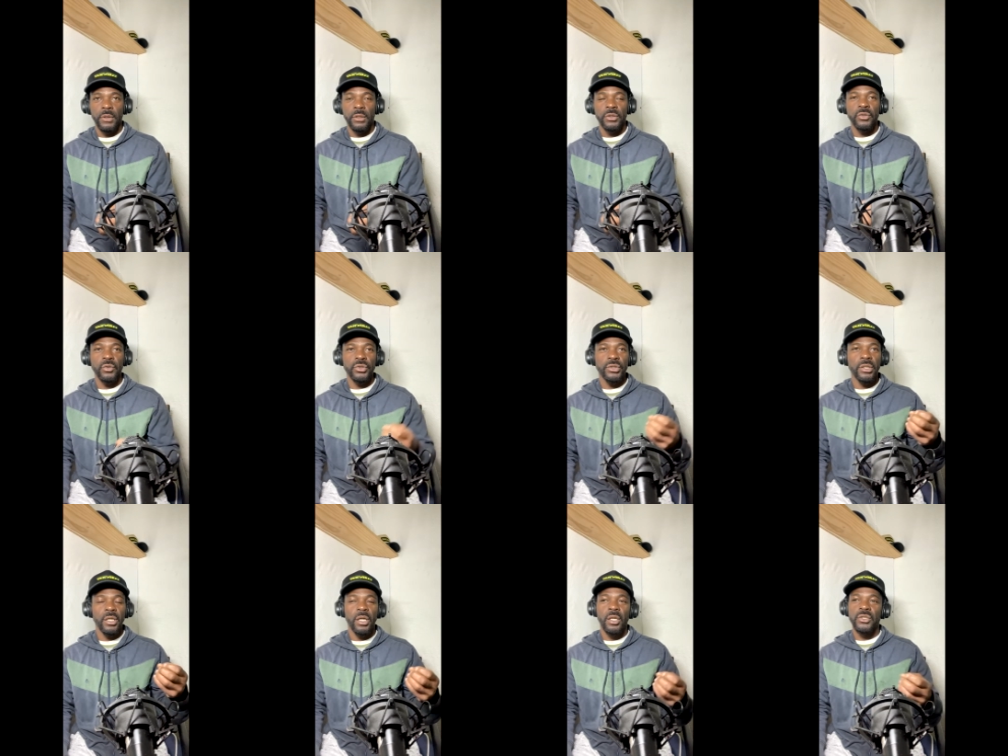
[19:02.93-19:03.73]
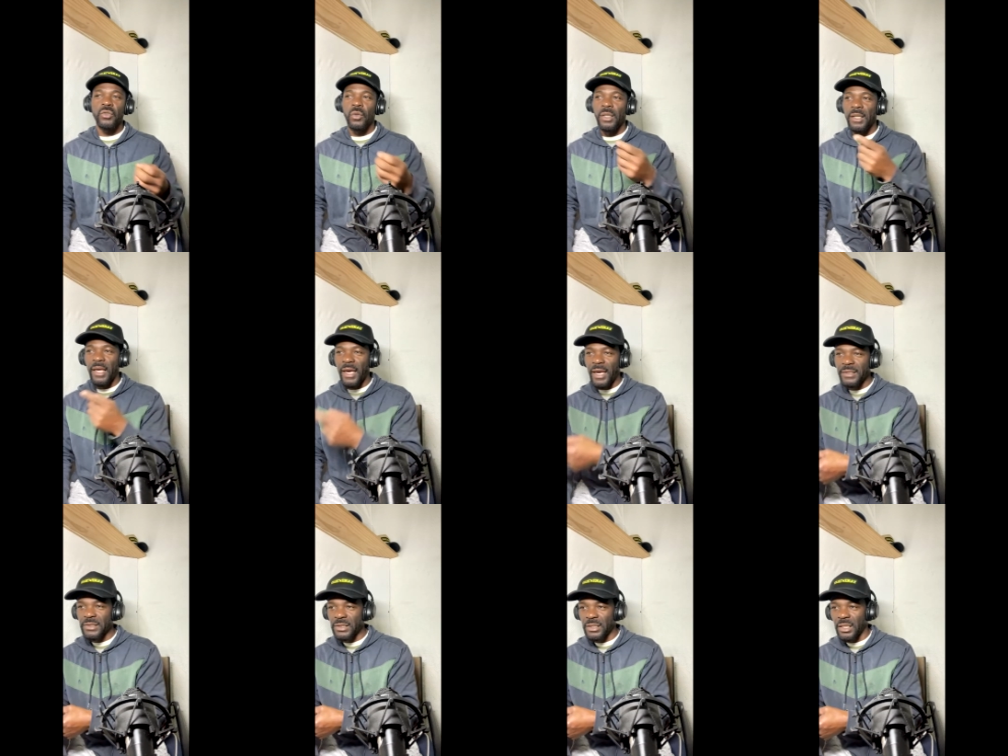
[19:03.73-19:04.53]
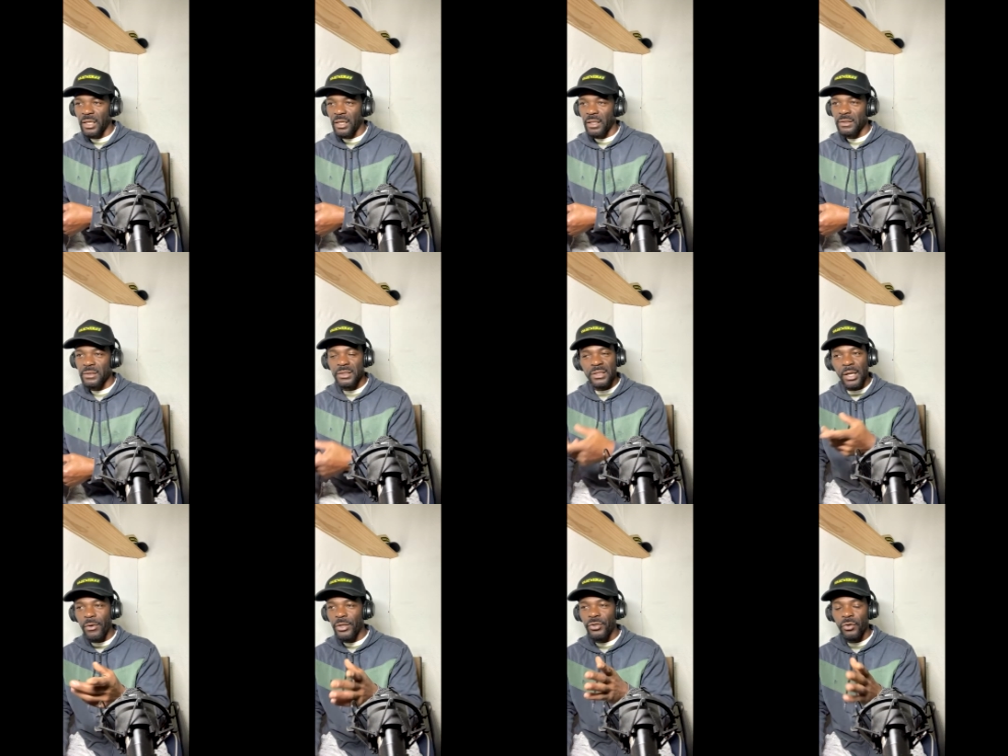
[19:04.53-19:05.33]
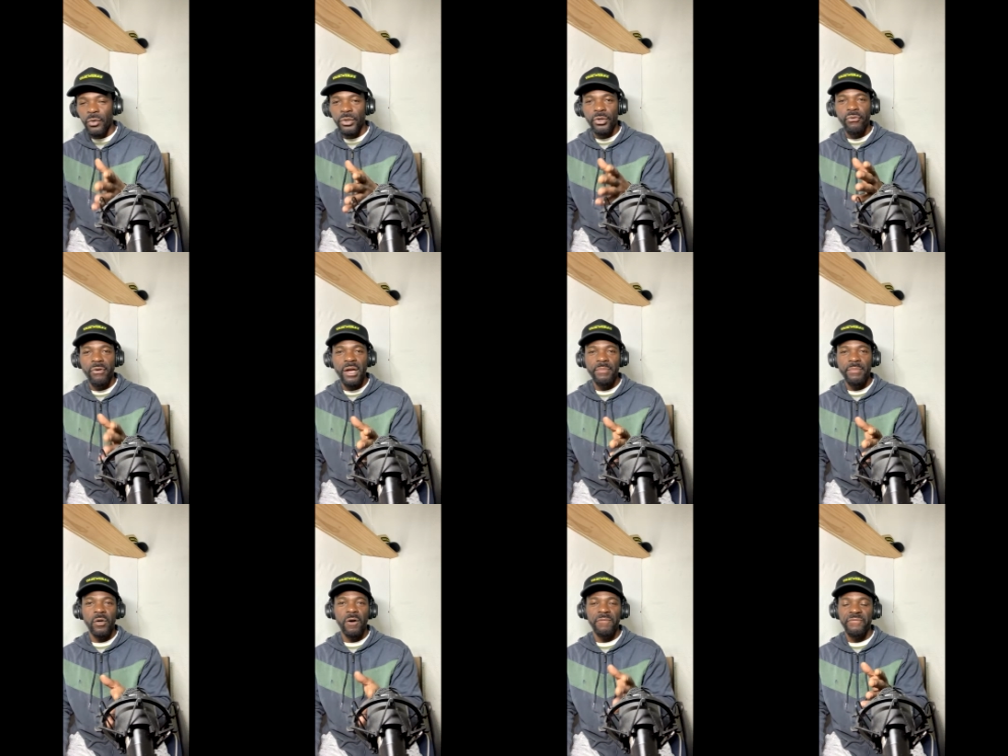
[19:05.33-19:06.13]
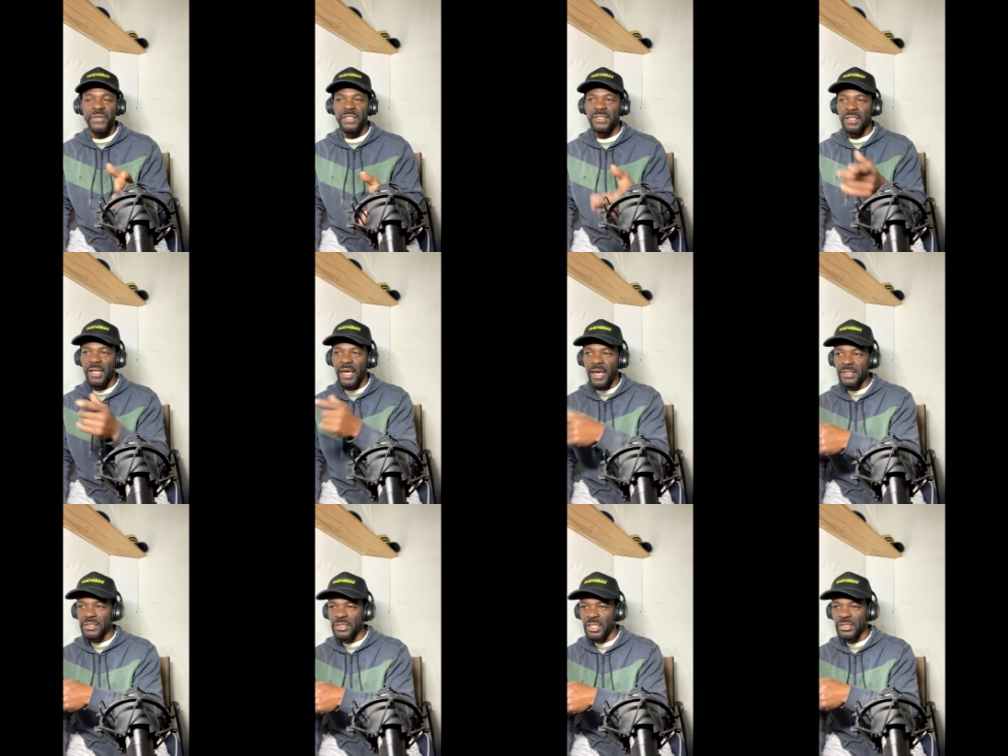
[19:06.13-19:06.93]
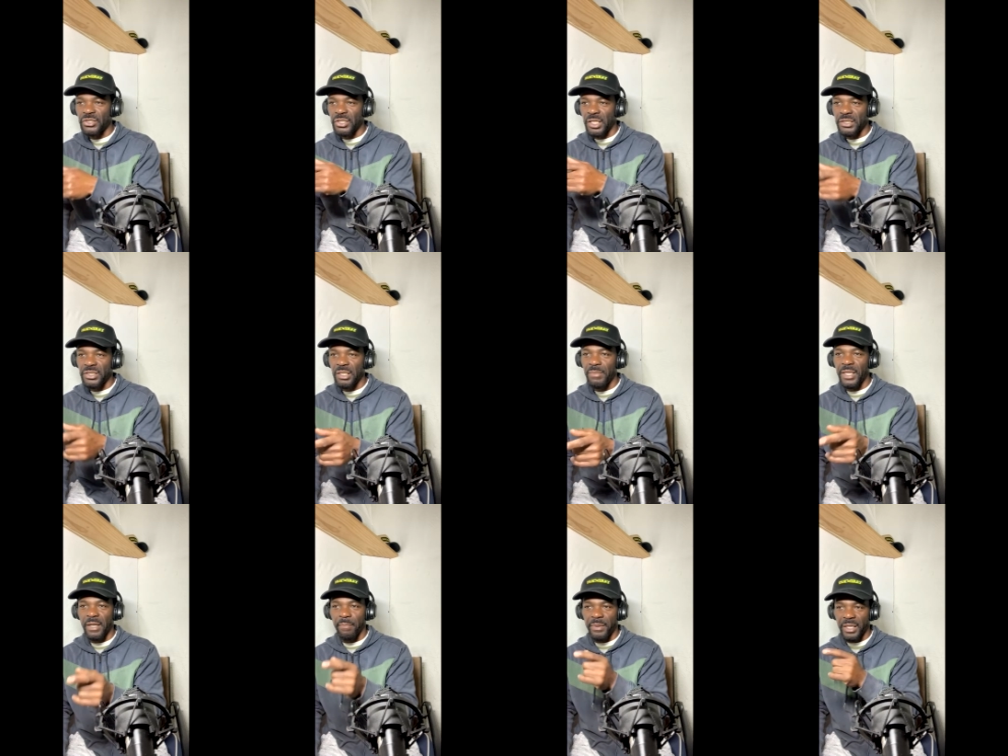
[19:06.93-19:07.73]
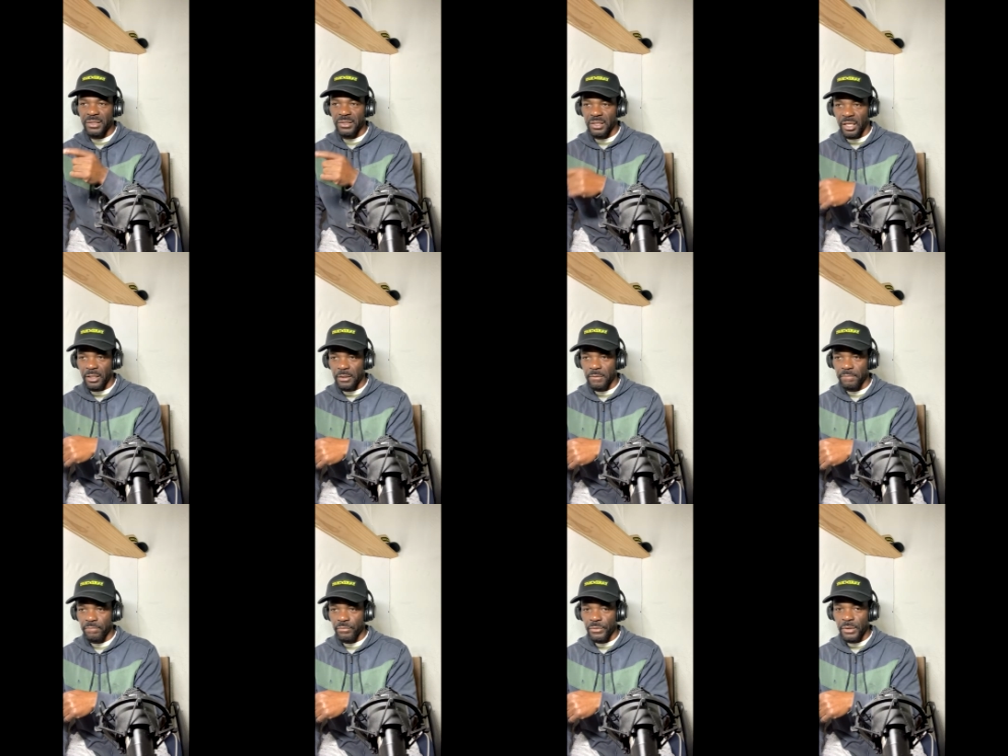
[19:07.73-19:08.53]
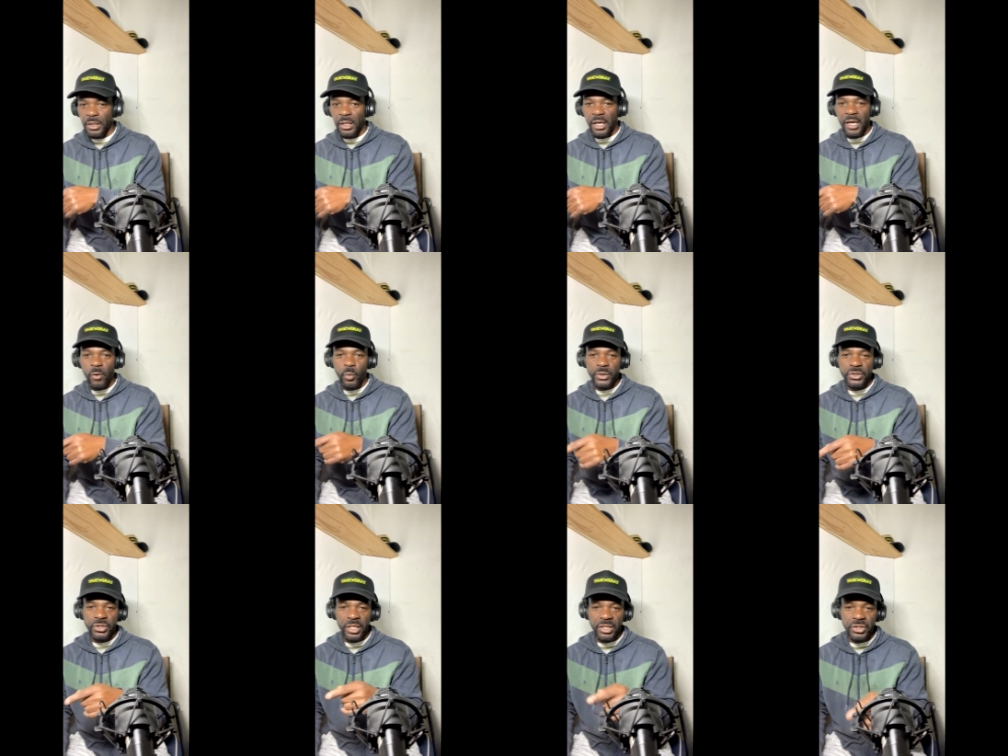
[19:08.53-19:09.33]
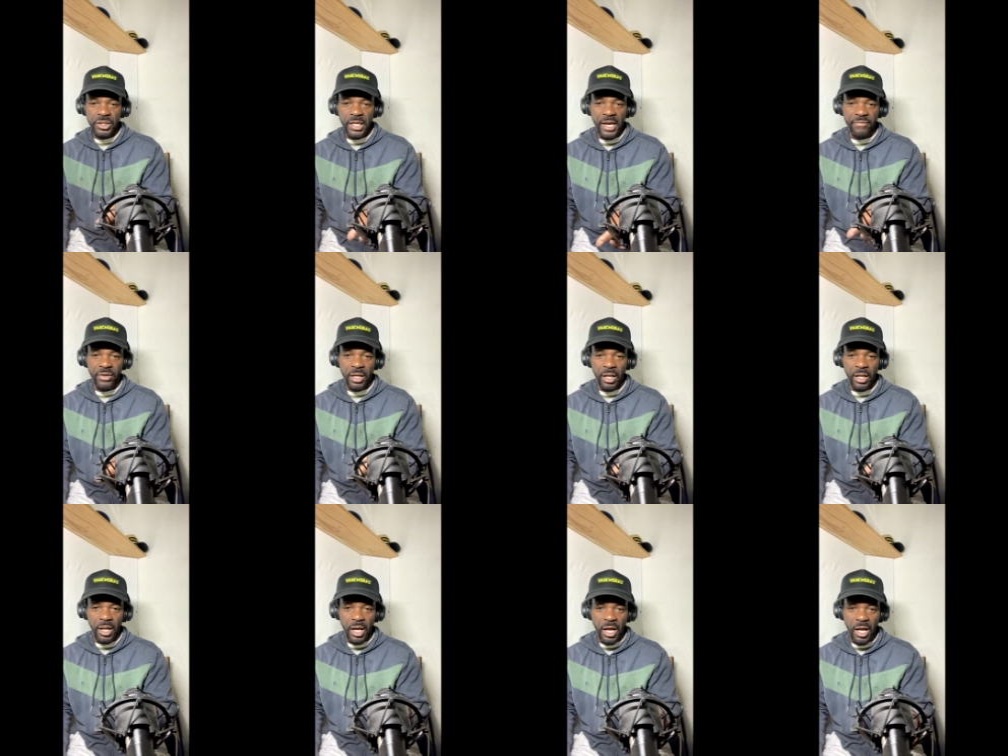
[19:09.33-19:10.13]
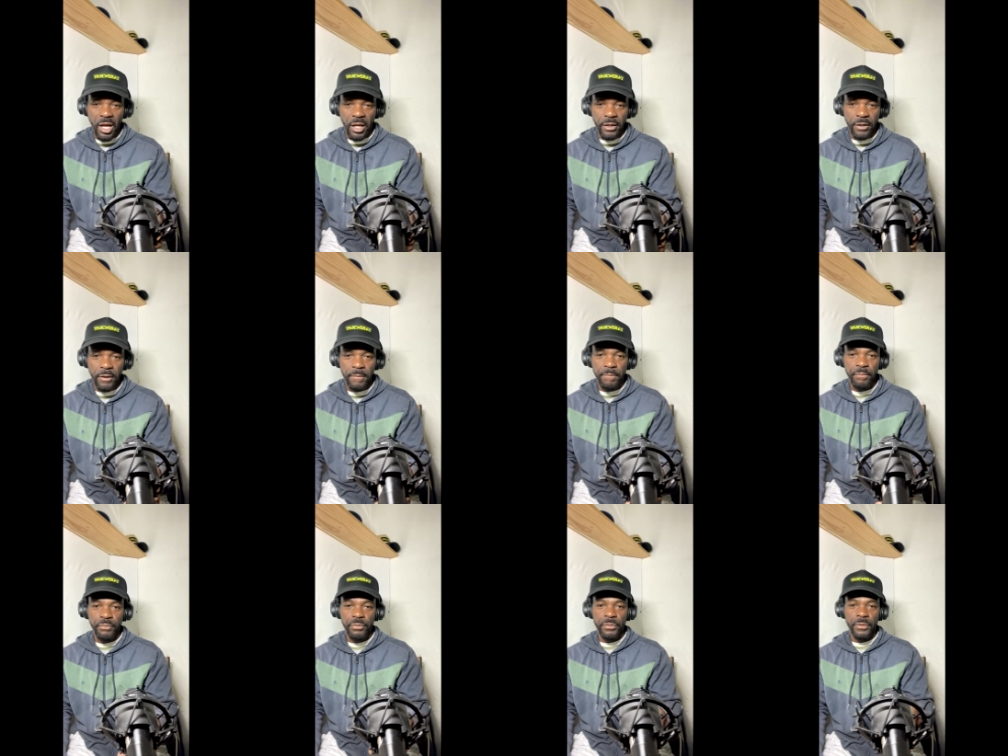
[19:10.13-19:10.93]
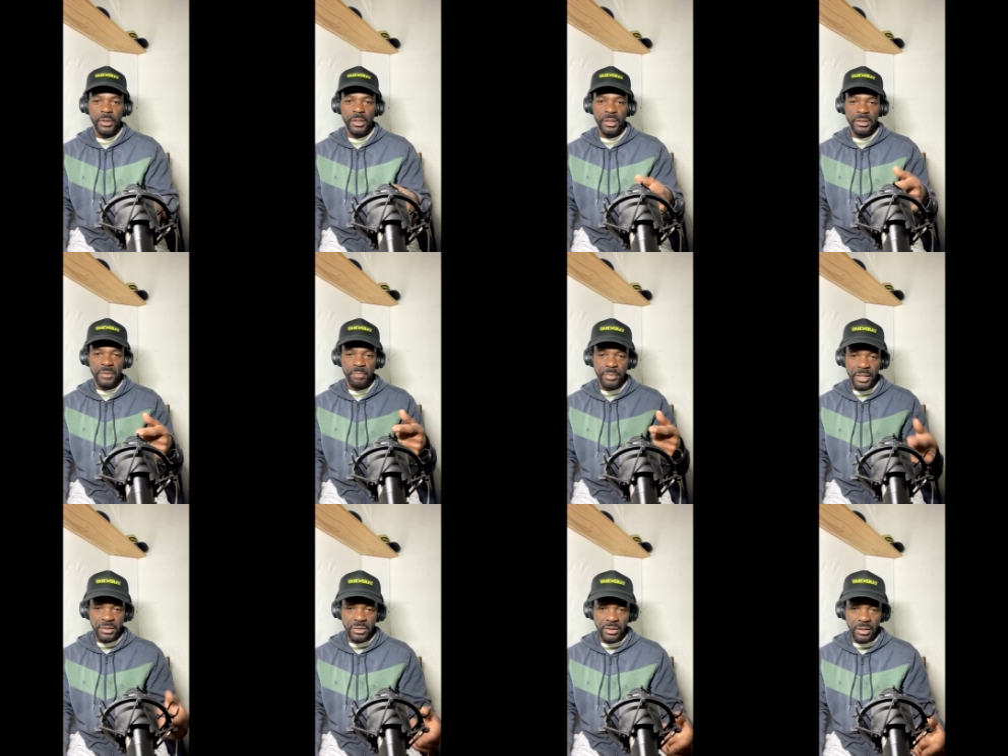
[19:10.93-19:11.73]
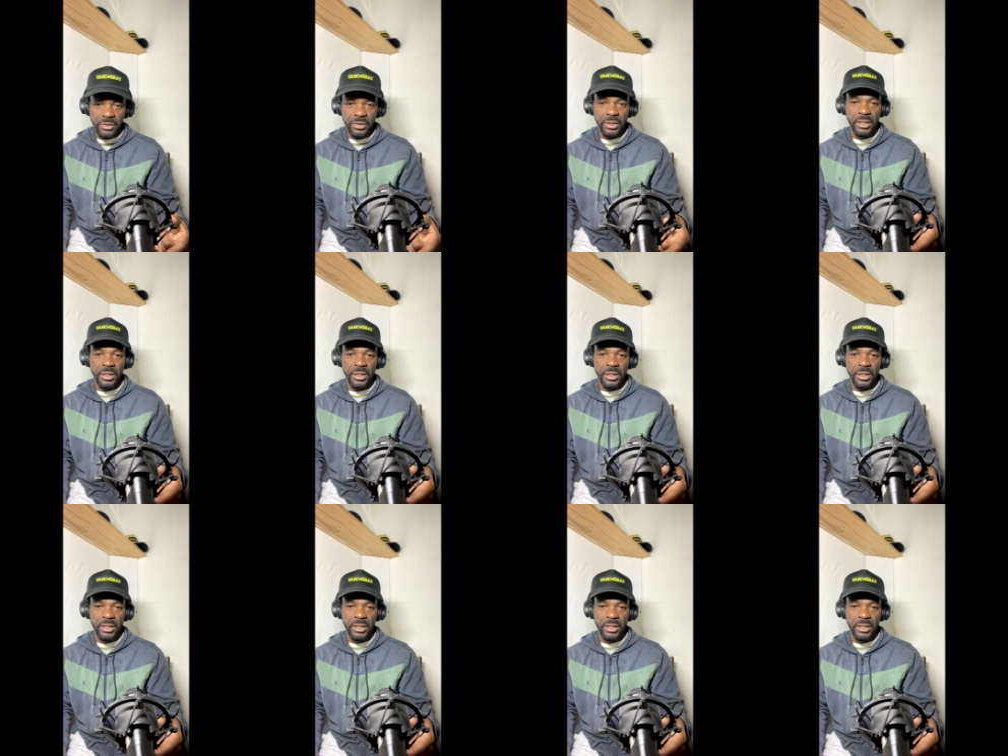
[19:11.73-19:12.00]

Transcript: So, so last year, this is how I know the Grammy all fixed. Last year, Jay-Z made a big stink, and which Jay-Z have a lot of. It's business.